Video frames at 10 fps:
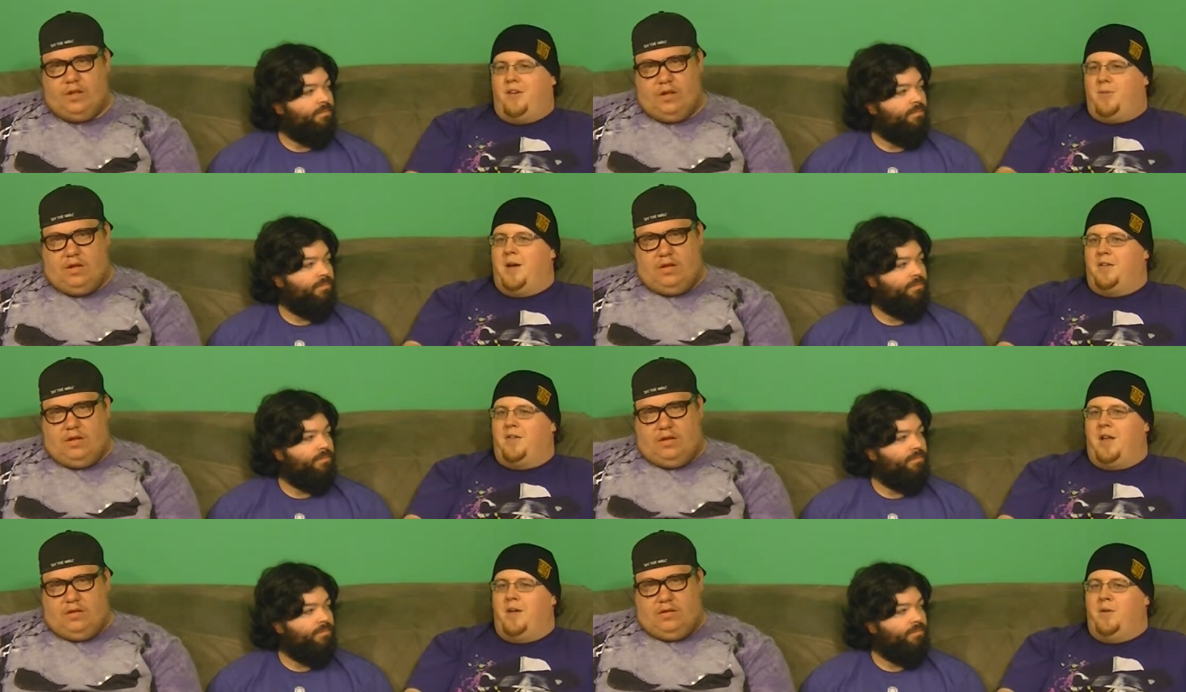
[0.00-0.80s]
Speaker 1: Xbox a
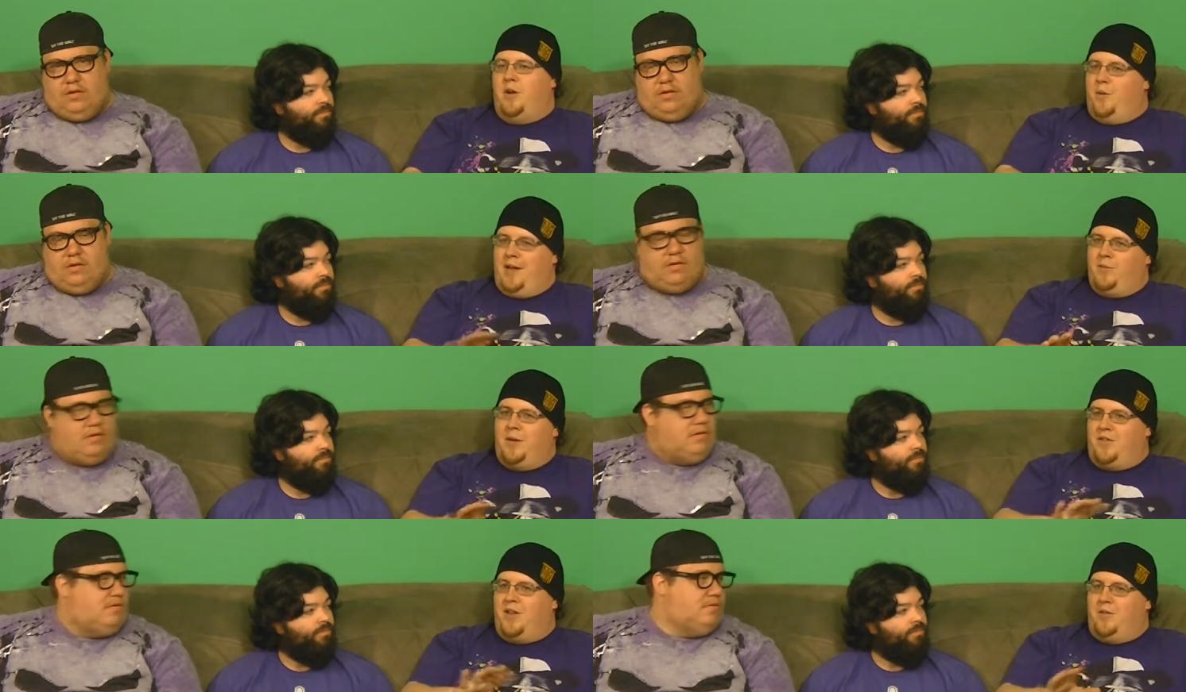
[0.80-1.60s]
lot. You know,
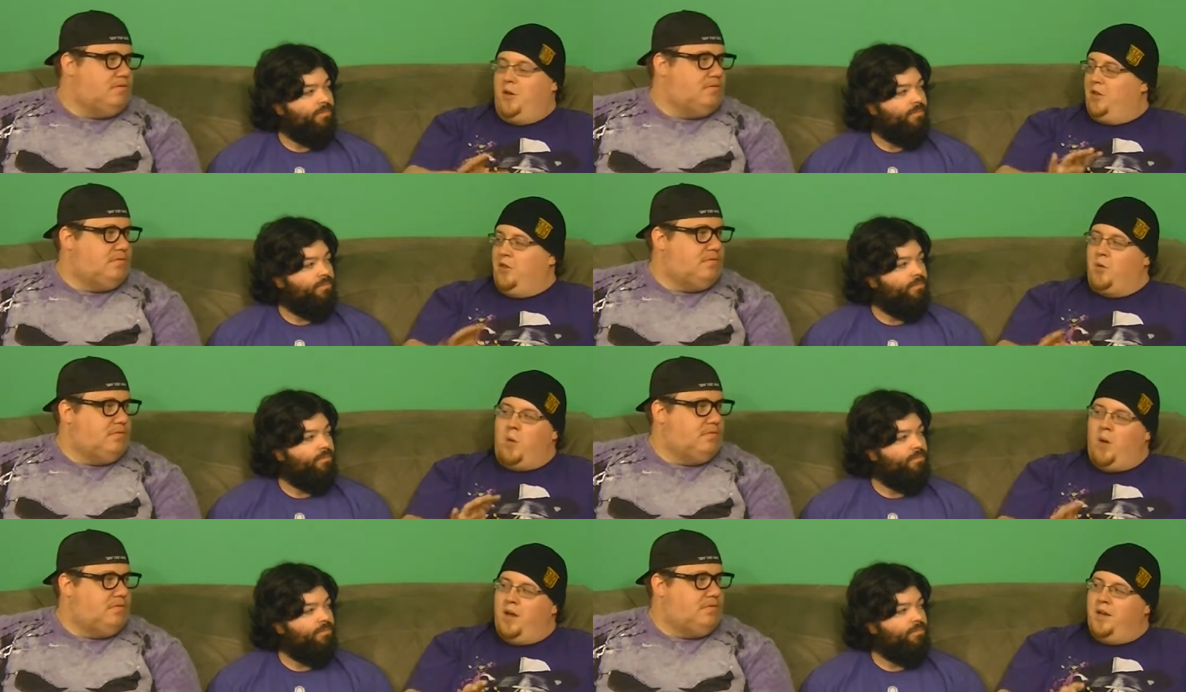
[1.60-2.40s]
Xbox had you know Saints Row
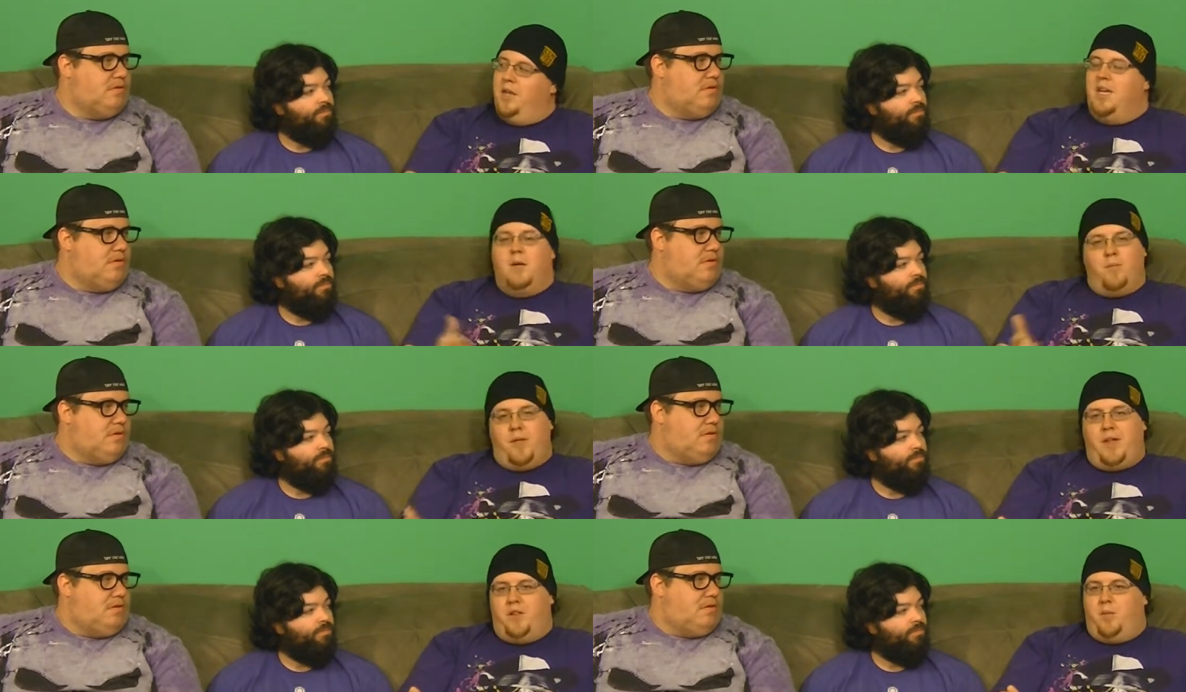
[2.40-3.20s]
1.
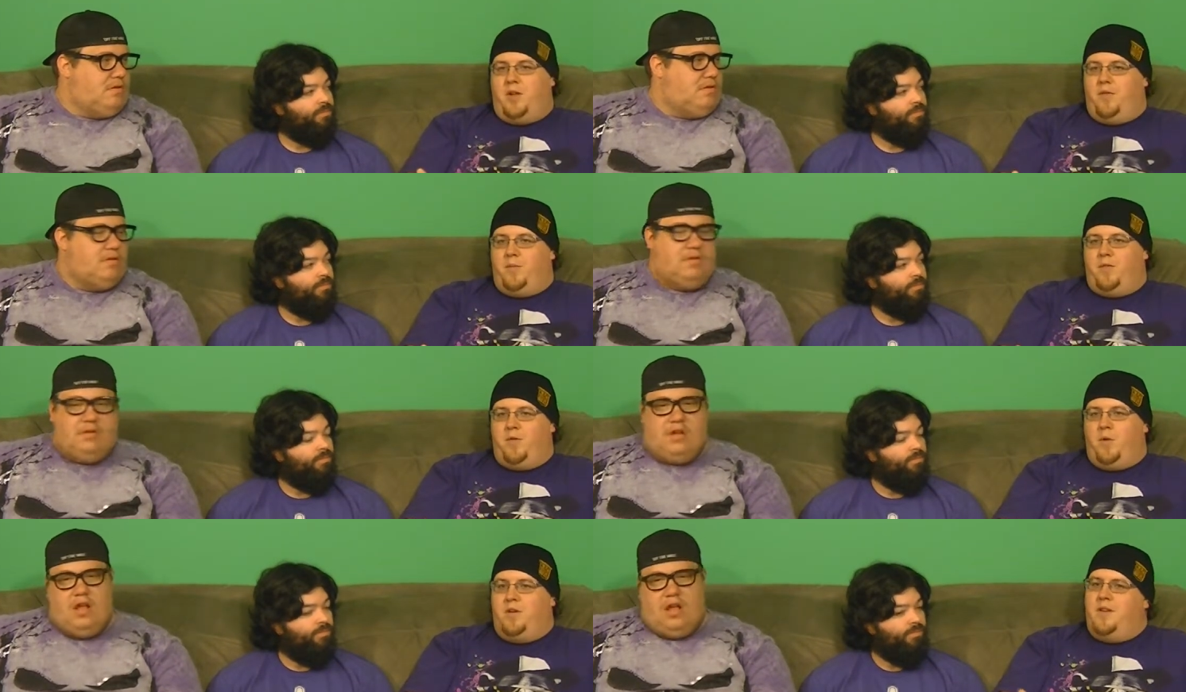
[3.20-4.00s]
Played a little bit of it
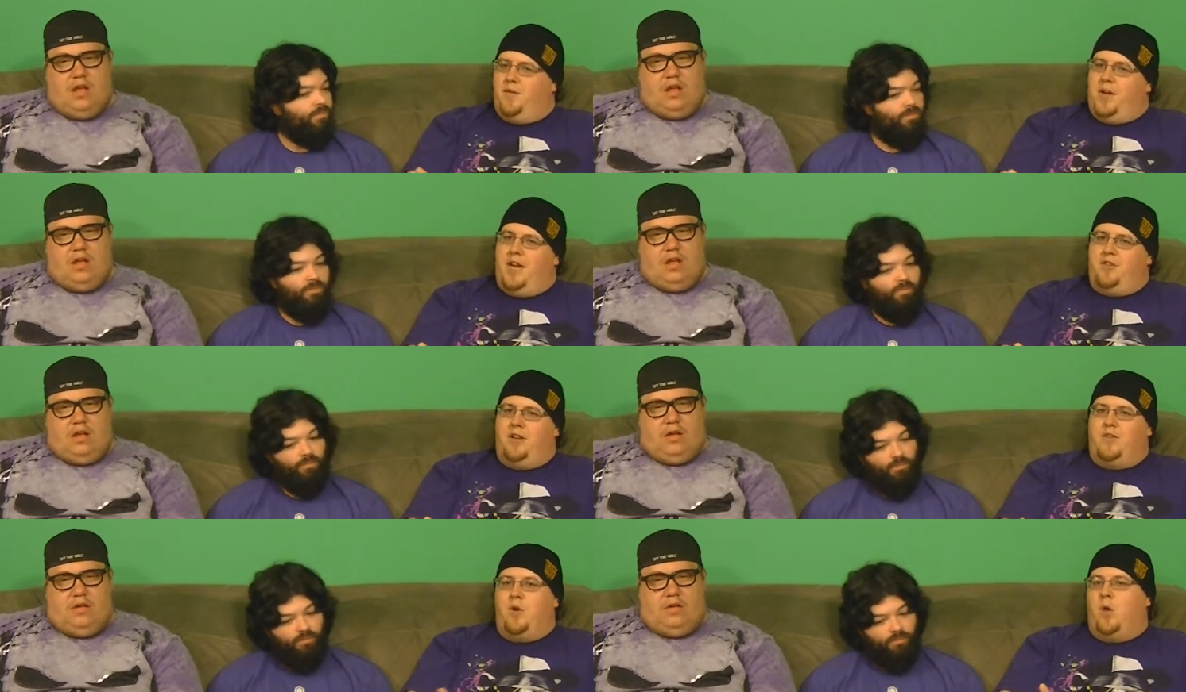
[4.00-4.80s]
before. Never got a
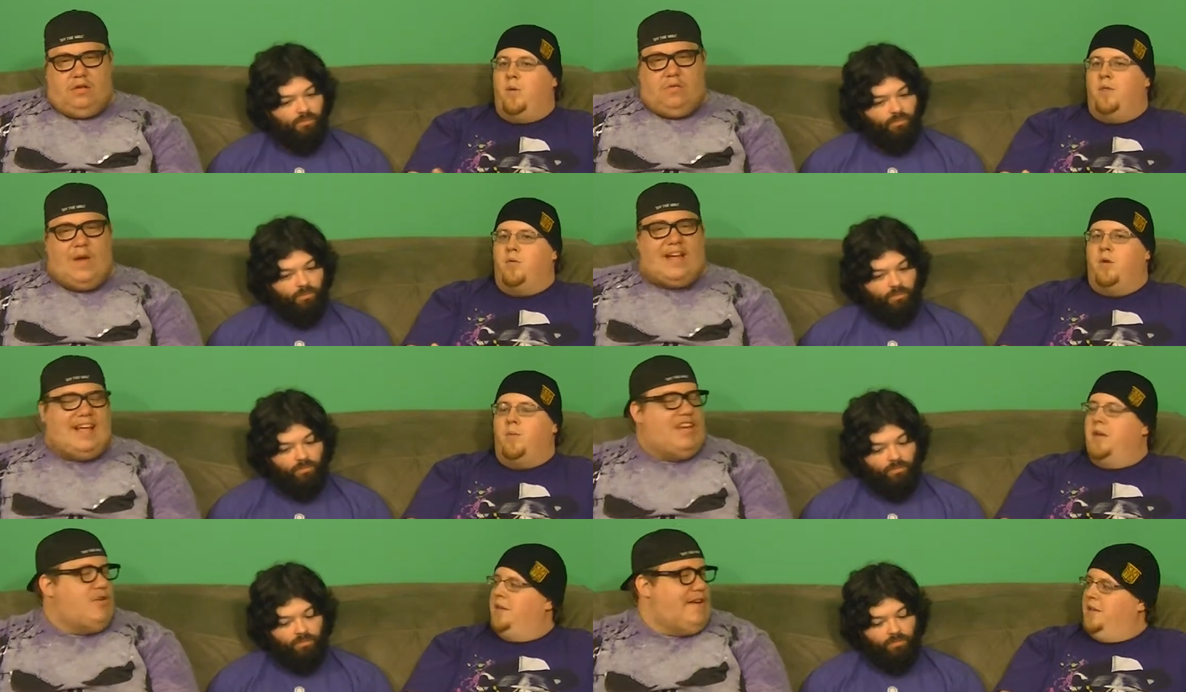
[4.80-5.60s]
chance to go all the way through. Wait,
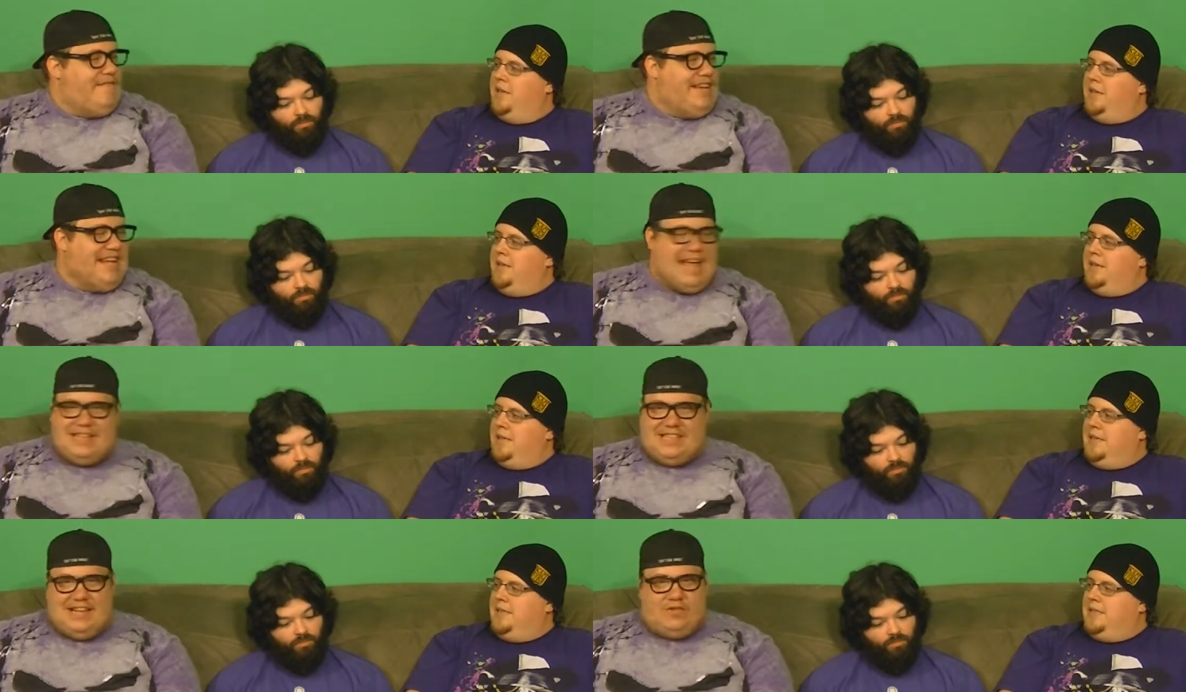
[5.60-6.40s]
can you even
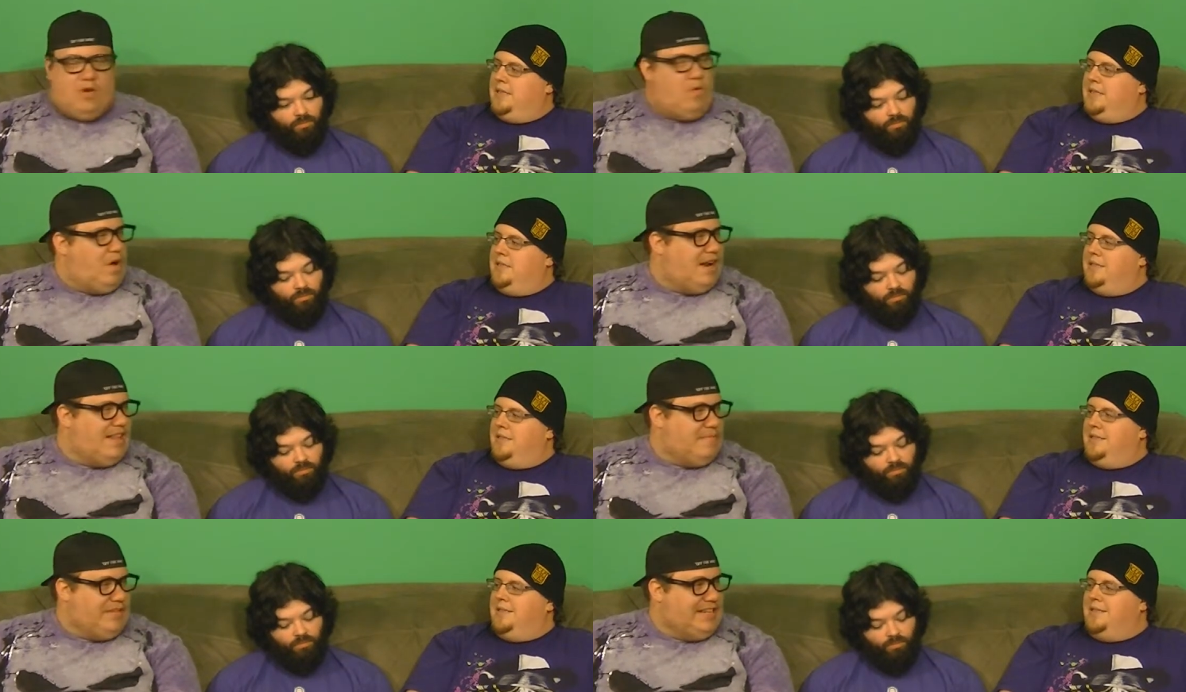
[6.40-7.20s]
Speaker 2: get Saints Row 1 on
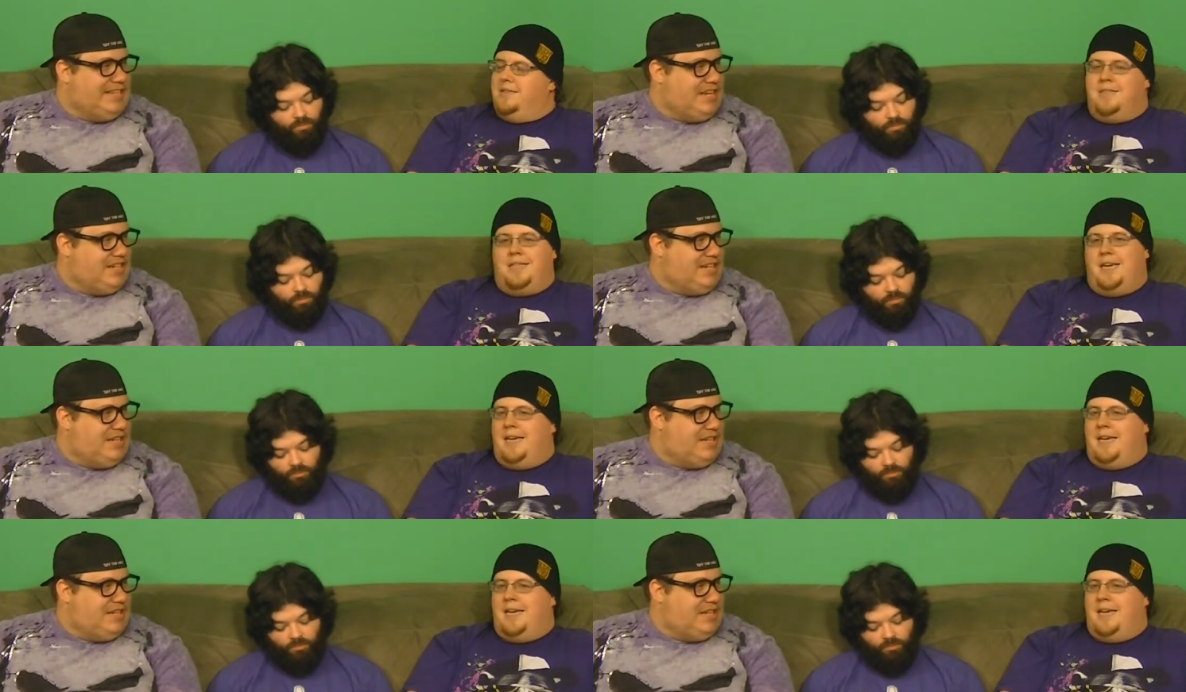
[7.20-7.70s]
the PlayStation? You